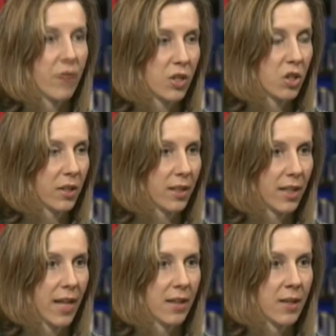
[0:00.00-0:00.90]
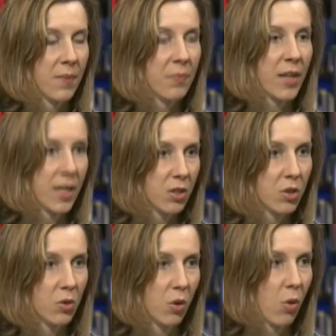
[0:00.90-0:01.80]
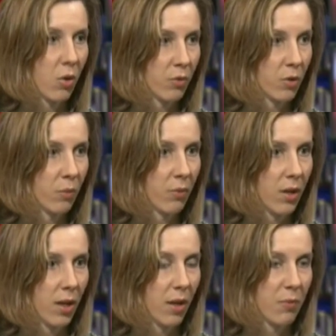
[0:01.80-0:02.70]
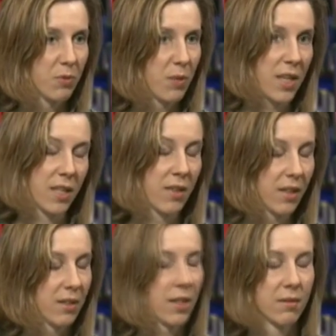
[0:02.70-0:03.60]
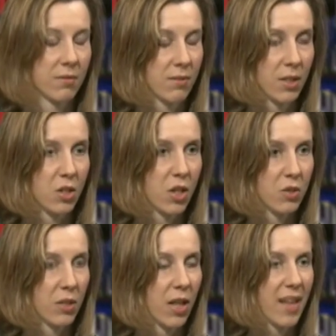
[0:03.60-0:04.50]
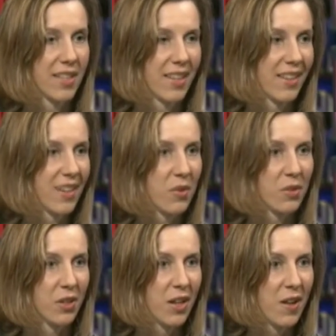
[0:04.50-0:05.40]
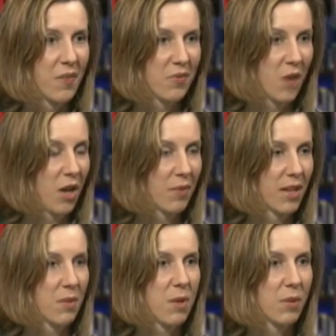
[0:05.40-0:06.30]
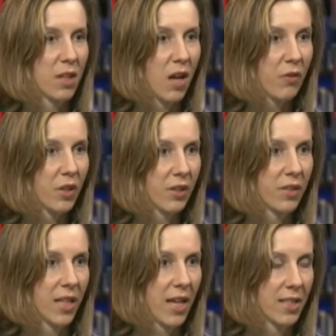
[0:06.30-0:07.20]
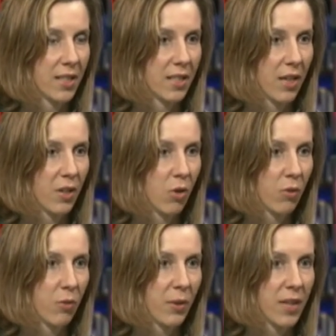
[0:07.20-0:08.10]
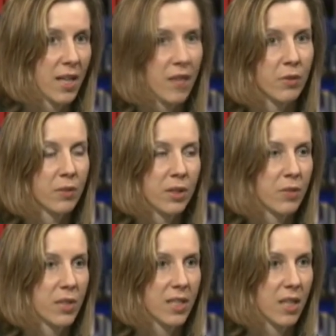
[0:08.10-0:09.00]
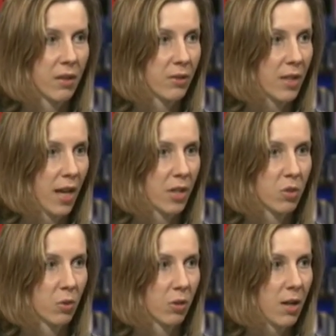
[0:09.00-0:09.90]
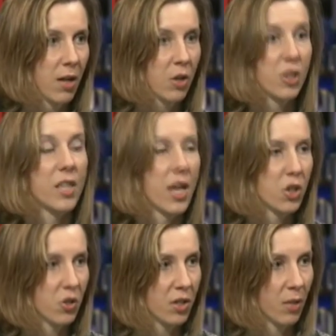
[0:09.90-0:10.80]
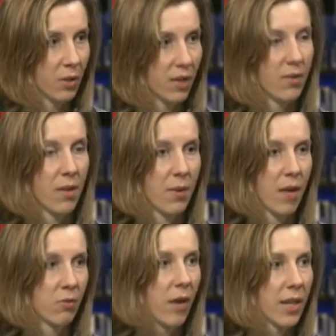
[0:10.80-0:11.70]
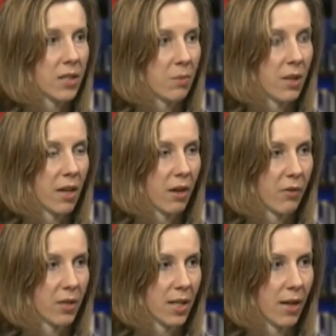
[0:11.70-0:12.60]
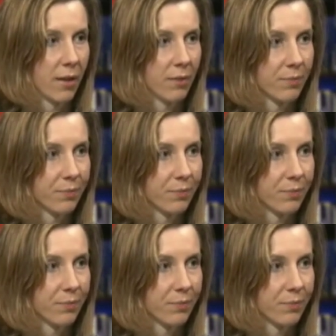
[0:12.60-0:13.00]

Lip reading: eventually let into the courtroom because I think the judge realized that there were not many people covering the case inside the courtroom, but they never really received the actual credentials that would give them that right to be there every day.